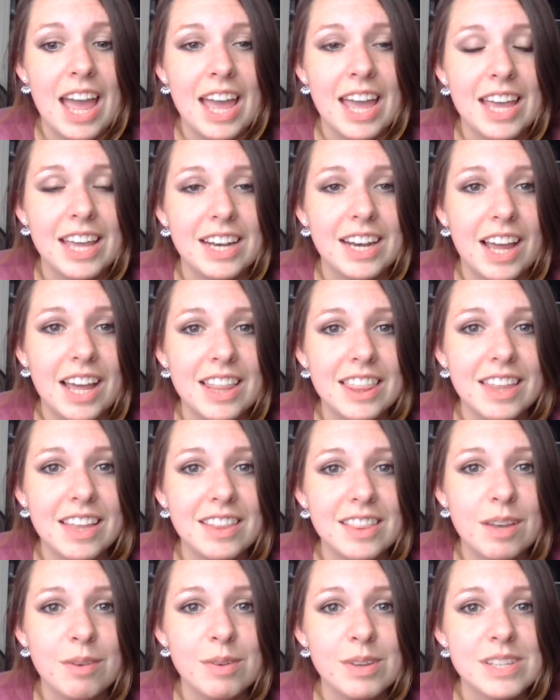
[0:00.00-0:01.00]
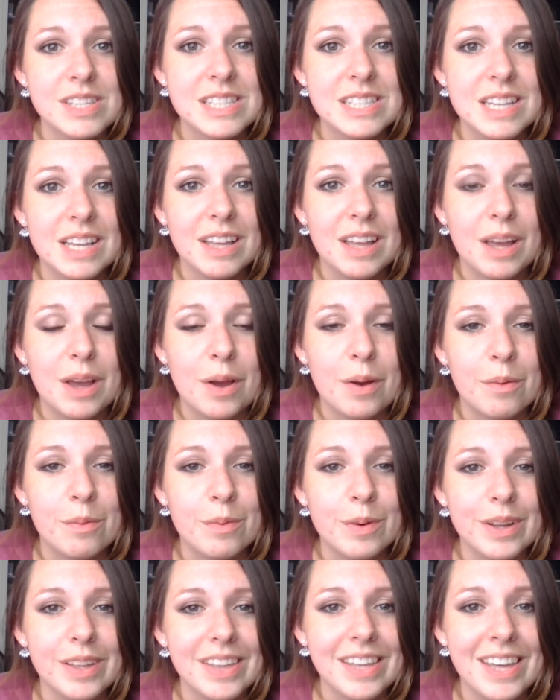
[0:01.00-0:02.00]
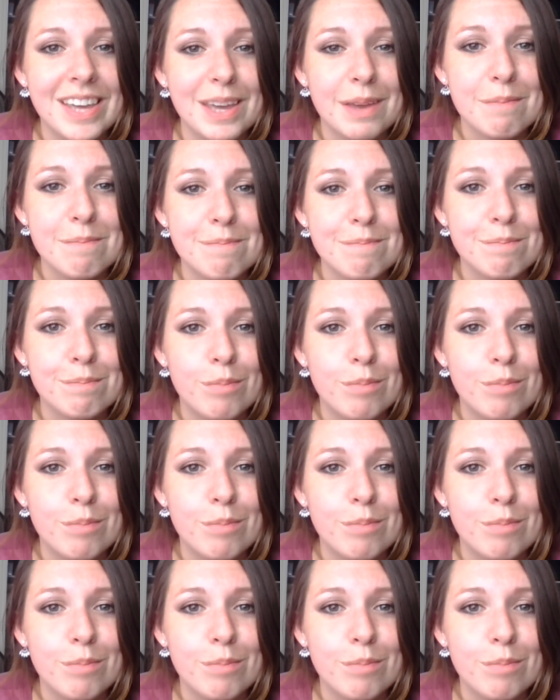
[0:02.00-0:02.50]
And I thought that was a really